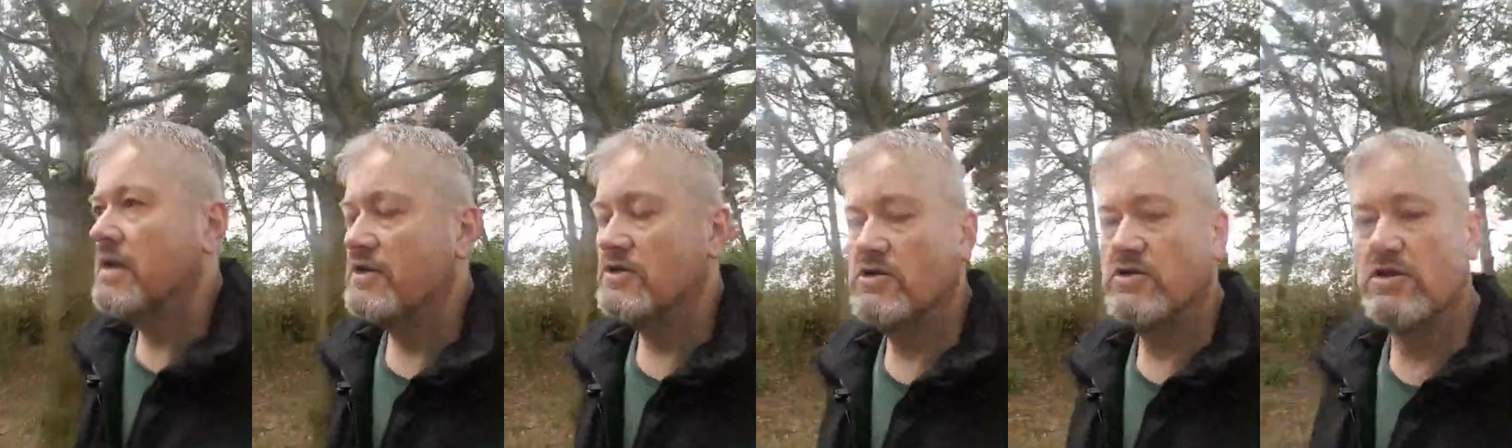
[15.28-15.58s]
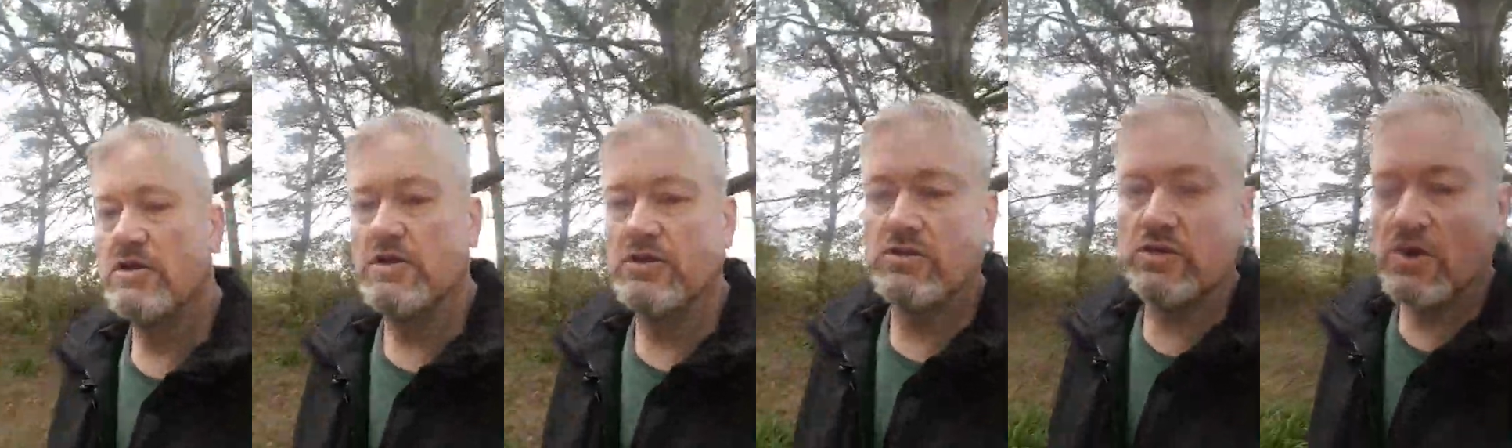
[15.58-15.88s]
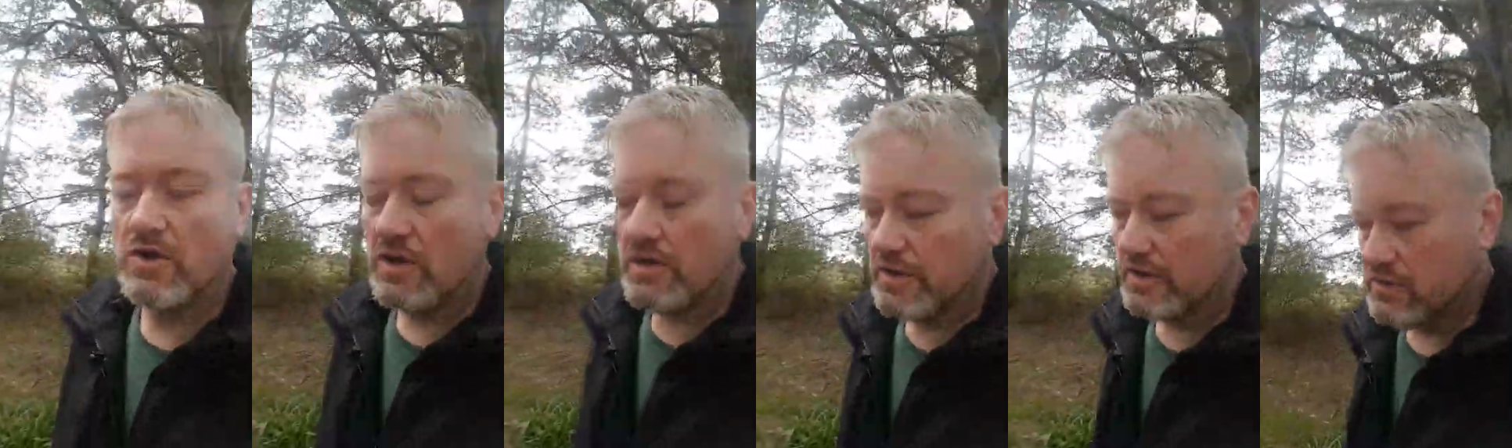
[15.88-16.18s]
and she's going to
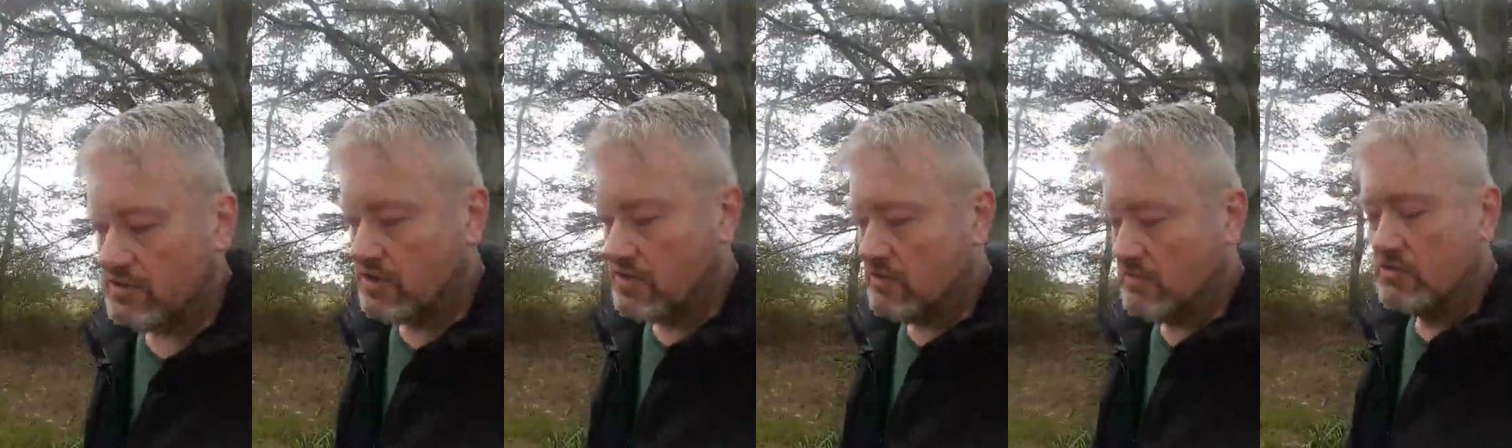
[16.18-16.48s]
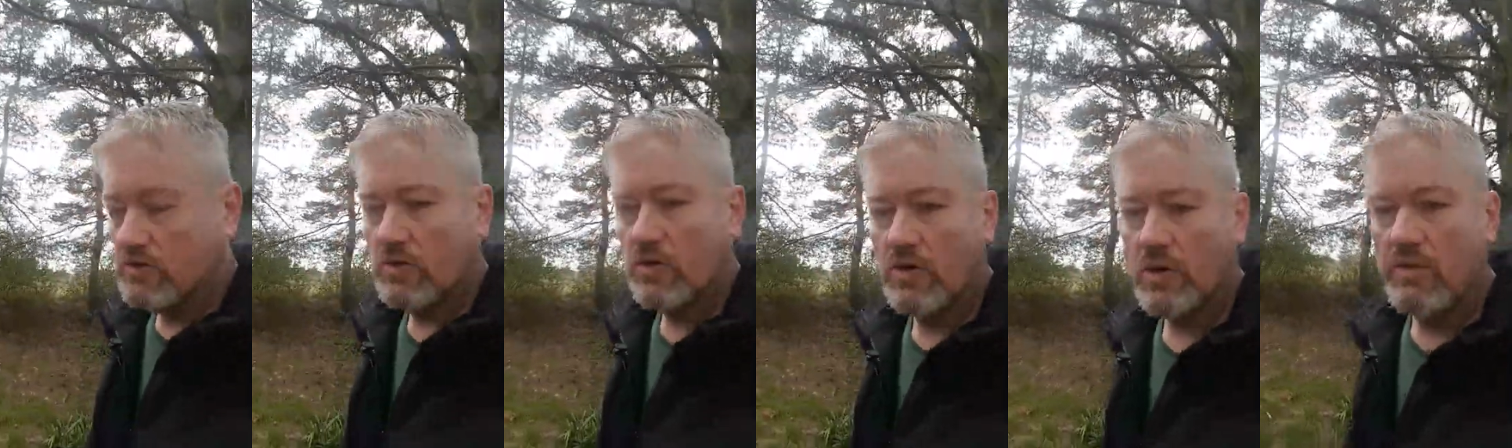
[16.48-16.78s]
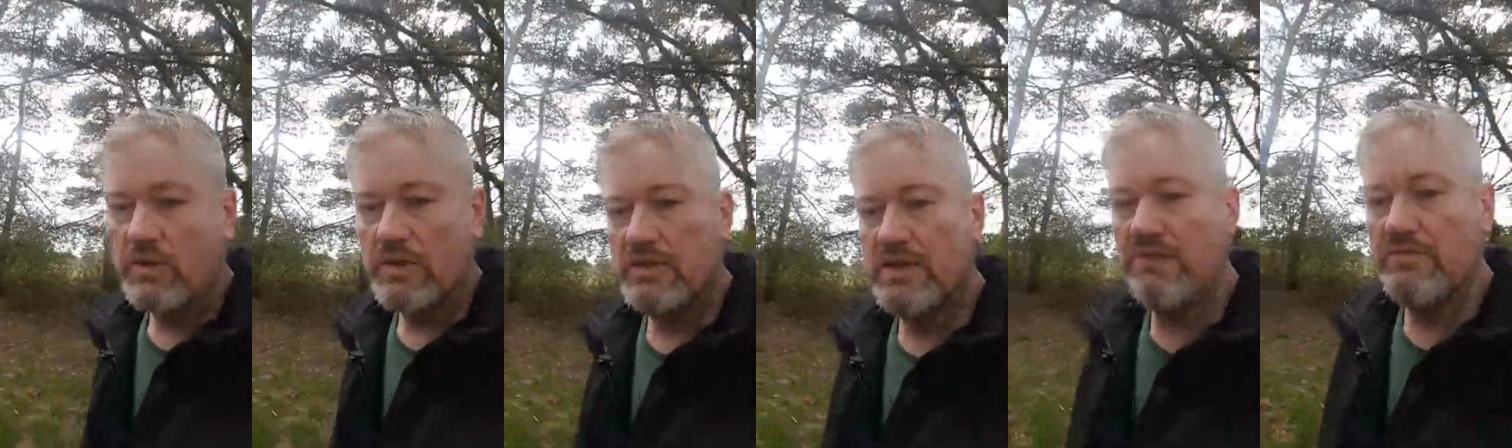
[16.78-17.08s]
try the
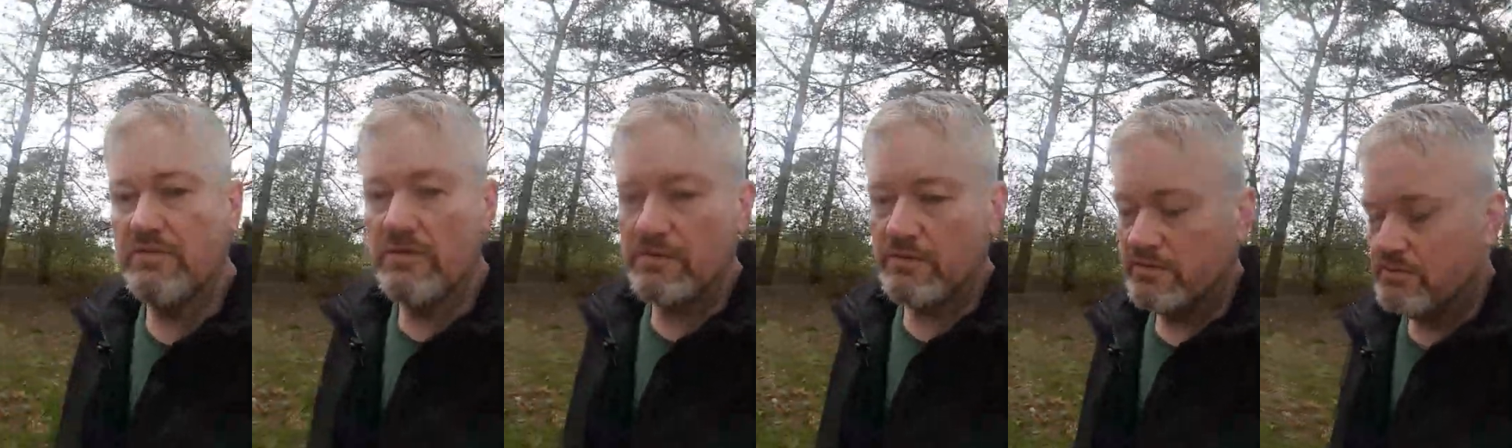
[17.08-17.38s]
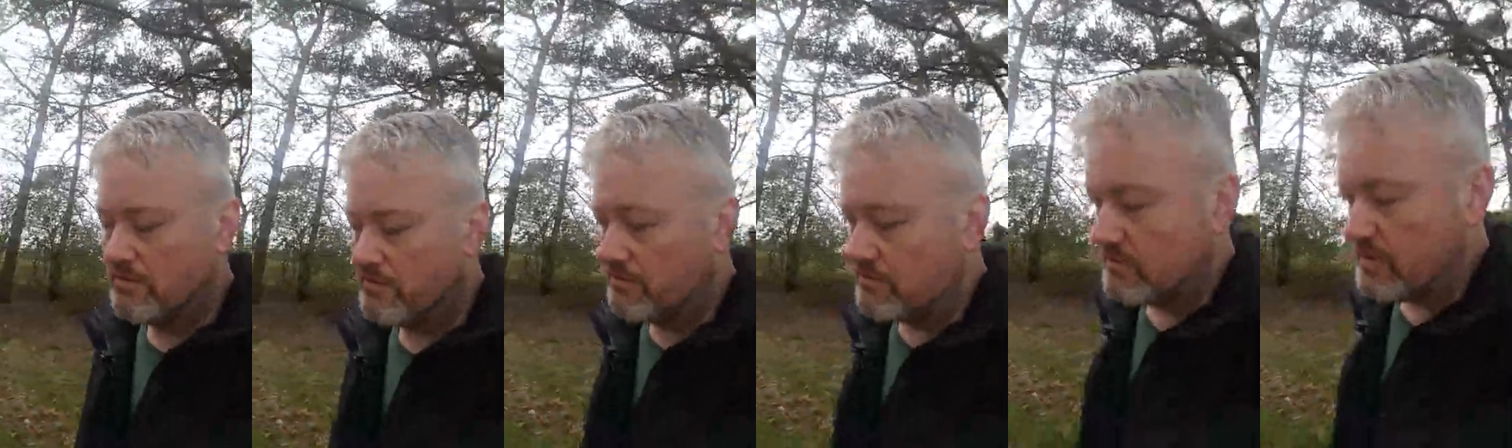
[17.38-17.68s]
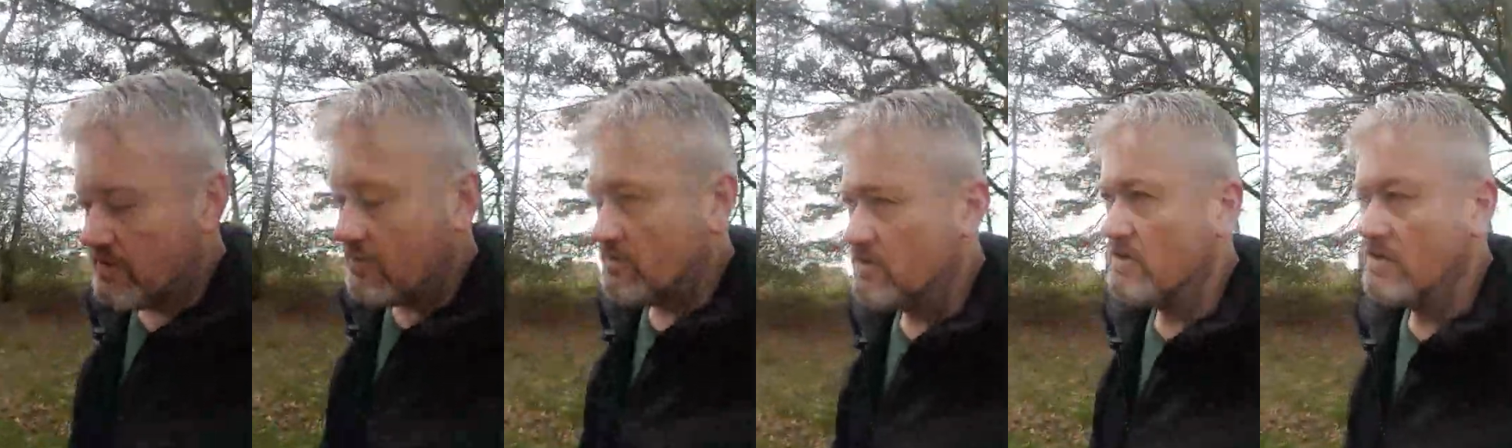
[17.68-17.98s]
tutorial with different
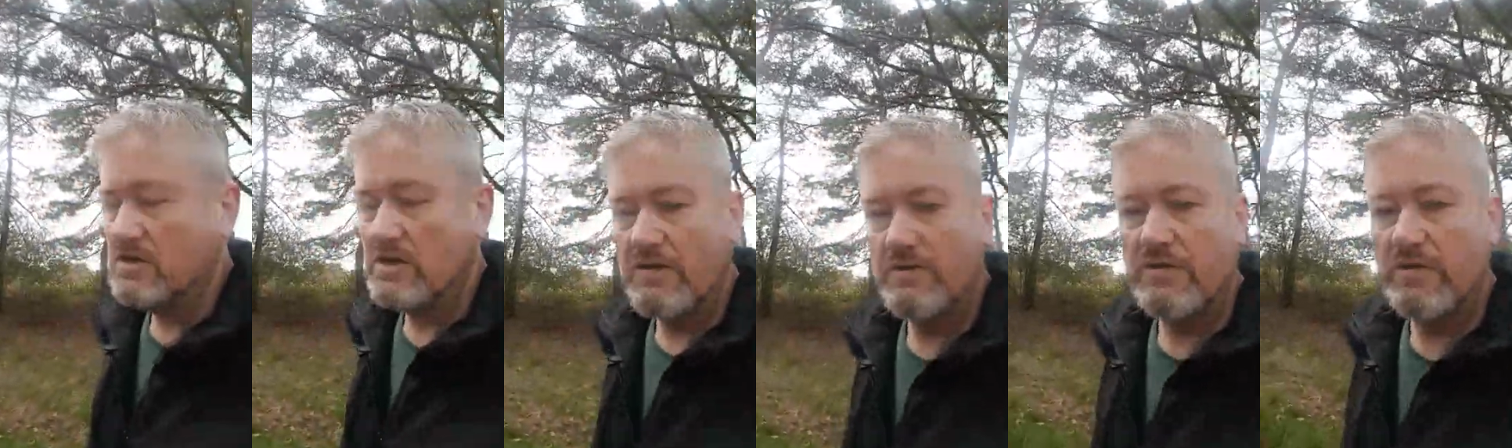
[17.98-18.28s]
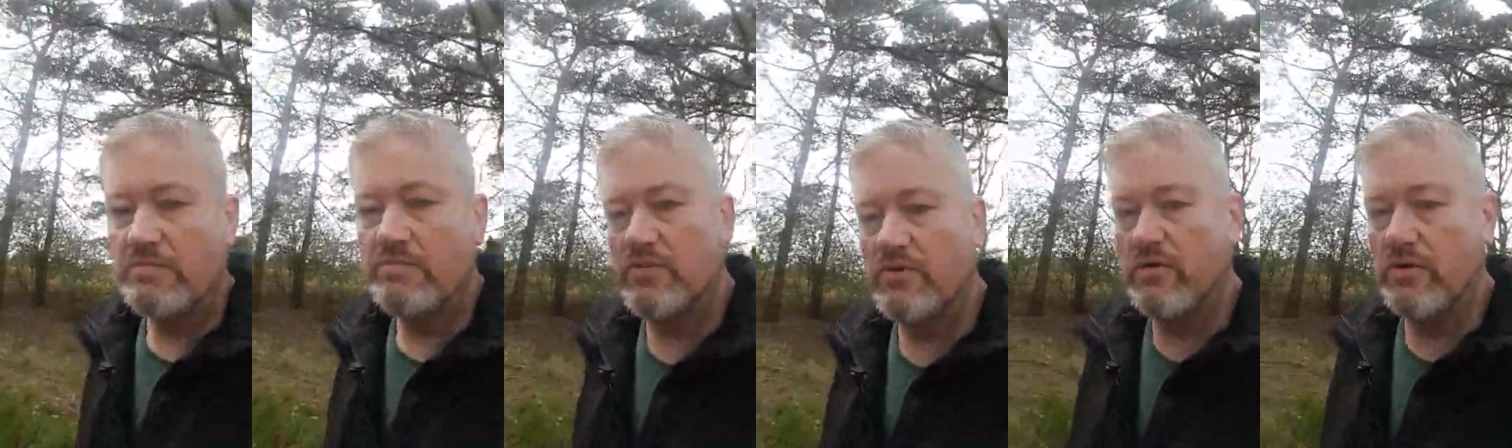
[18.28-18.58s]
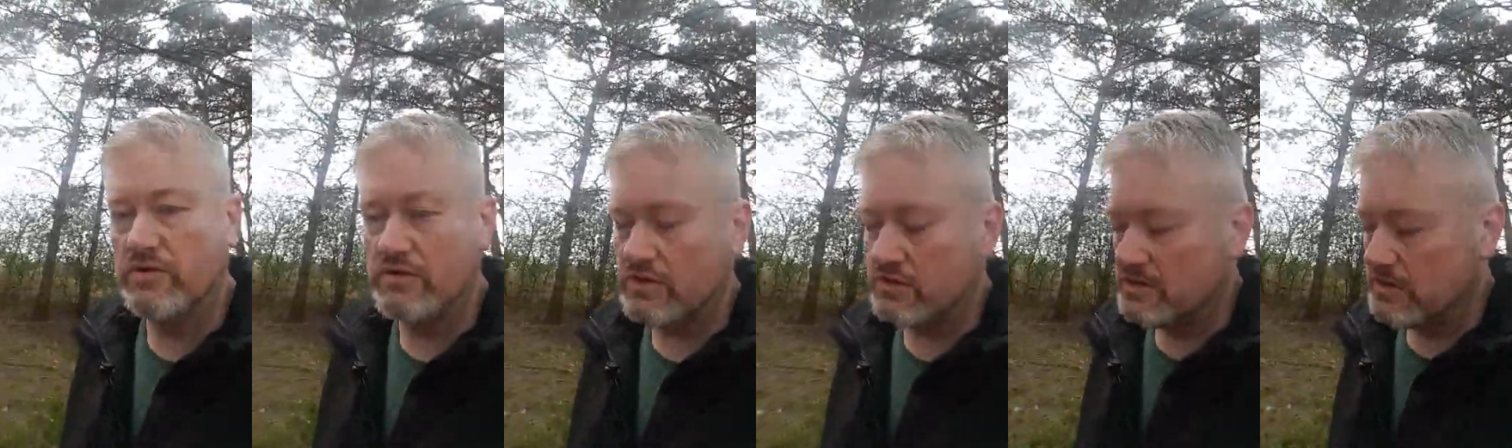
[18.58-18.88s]
using a different
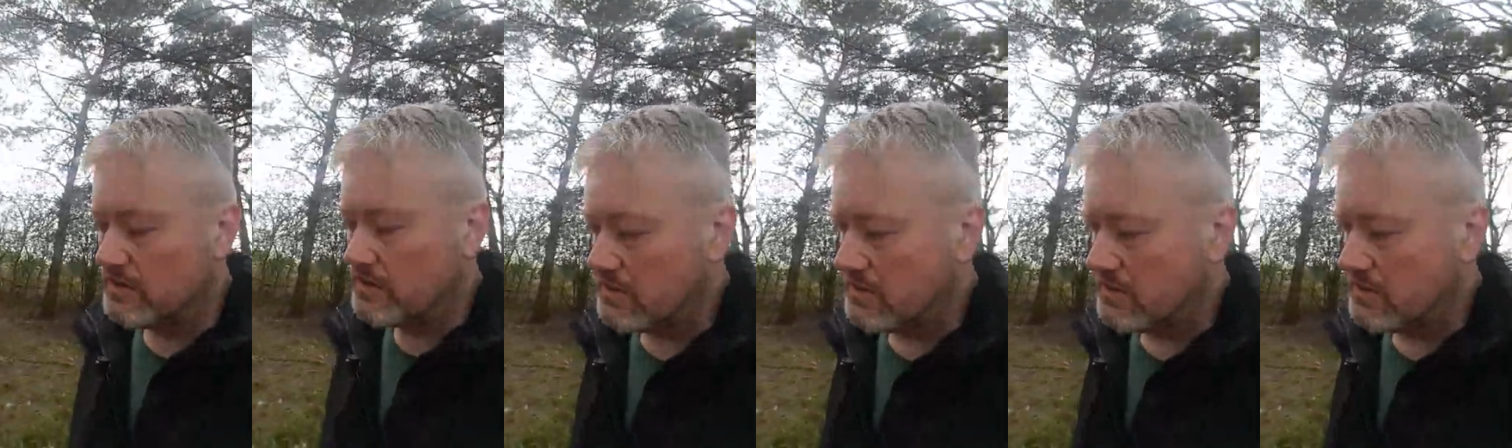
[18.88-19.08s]
brush